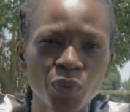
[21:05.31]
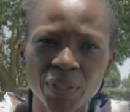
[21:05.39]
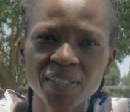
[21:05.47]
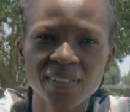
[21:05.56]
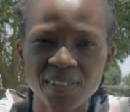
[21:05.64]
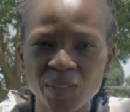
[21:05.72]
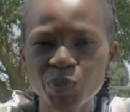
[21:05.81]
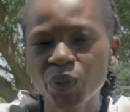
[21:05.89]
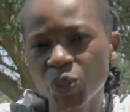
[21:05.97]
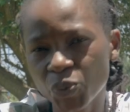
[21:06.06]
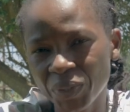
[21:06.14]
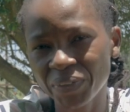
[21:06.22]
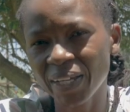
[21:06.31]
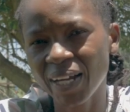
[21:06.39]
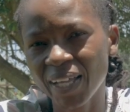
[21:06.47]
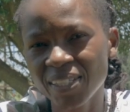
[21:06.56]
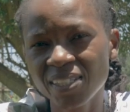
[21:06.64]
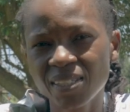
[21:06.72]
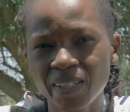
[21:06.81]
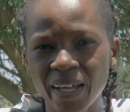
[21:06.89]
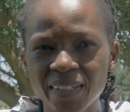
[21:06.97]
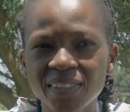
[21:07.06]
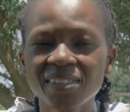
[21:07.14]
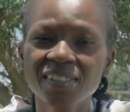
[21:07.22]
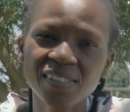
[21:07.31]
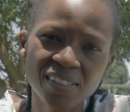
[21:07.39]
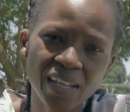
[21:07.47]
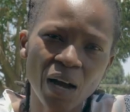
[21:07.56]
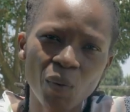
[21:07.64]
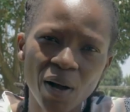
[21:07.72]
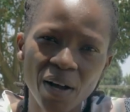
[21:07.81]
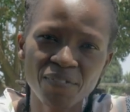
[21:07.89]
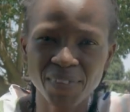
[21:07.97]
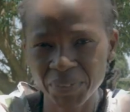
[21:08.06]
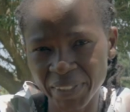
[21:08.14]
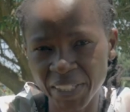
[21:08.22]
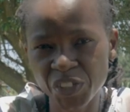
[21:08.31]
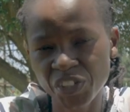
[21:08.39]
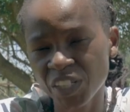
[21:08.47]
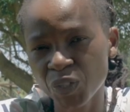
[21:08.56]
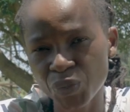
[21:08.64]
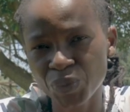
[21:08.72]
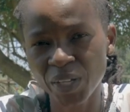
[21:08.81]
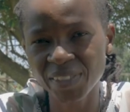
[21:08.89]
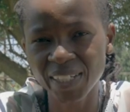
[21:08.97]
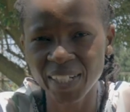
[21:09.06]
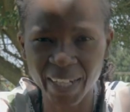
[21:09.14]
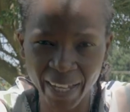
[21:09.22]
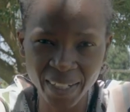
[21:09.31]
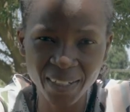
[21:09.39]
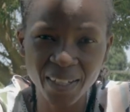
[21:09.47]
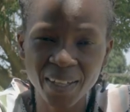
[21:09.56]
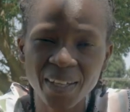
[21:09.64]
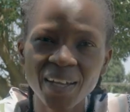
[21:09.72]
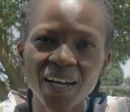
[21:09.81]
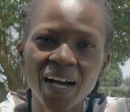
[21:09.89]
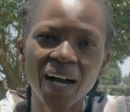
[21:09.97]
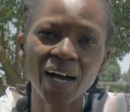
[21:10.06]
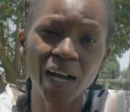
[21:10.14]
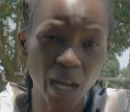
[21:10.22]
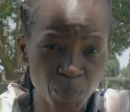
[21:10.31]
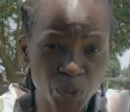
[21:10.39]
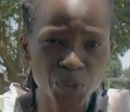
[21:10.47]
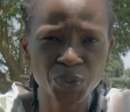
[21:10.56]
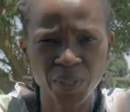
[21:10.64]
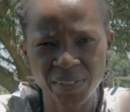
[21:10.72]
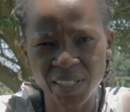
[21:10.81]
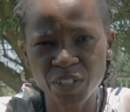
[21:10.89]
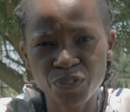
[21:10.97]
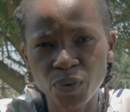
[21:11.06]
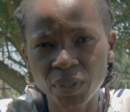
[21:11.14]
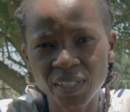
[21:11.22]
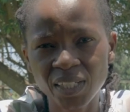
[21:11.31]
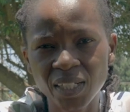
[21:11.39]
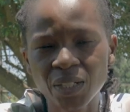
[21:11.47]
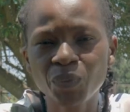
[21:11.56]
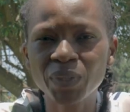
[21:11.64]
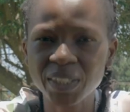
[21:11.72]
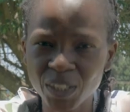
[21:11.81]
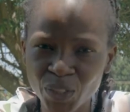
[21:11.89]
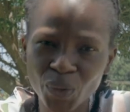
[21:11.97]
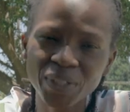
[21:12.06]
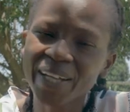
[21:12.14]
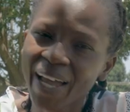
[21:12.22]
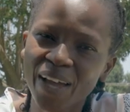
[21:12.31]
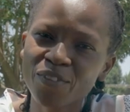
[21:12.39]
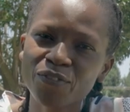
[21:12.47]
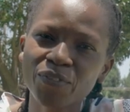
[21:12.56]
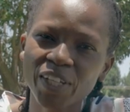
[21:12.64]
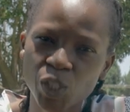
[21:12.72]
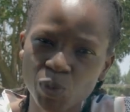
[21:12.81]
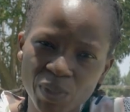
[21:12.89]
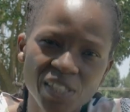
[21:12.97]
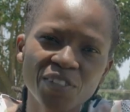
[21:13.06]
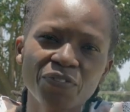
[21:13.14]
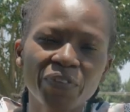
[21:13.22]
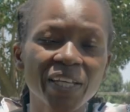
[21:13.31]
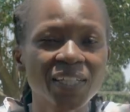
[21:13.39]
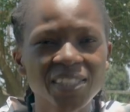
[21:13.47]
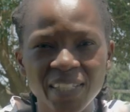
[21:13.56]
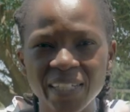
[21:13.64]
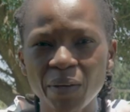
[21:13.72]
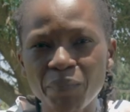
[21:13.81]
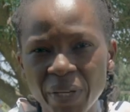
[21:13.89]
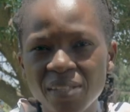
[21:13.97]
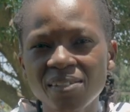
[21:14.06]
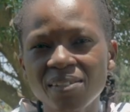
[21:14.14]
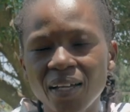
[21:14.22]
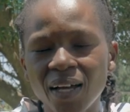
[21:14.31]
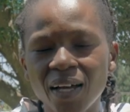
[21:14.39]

policies, because we realized that since our foundation in 2009, up to 2014, we did not have a specific gender-based